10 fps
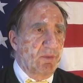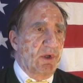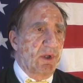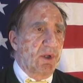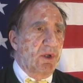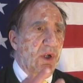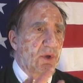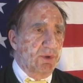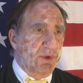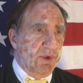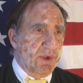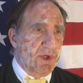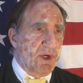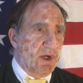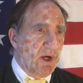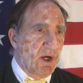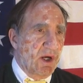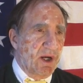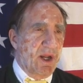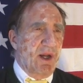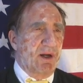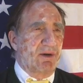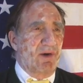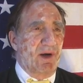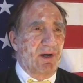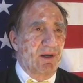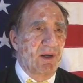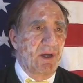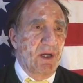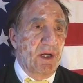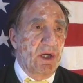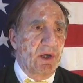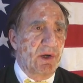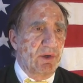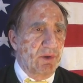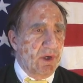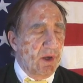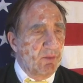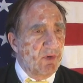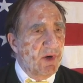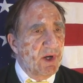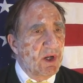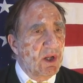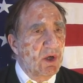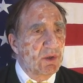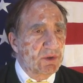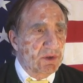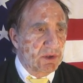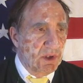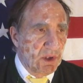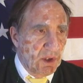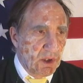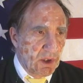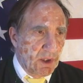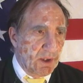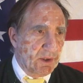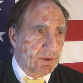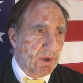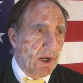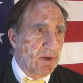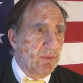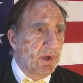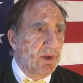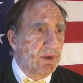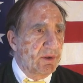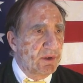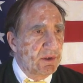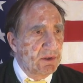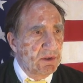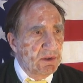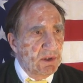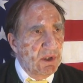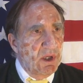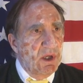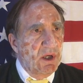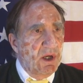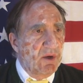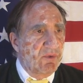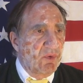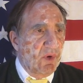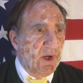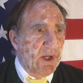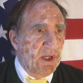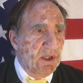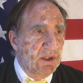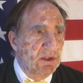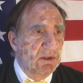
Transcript: Come a little closer, dear. I can't quite hear you. Come very close, and I'll try to meet you halfway.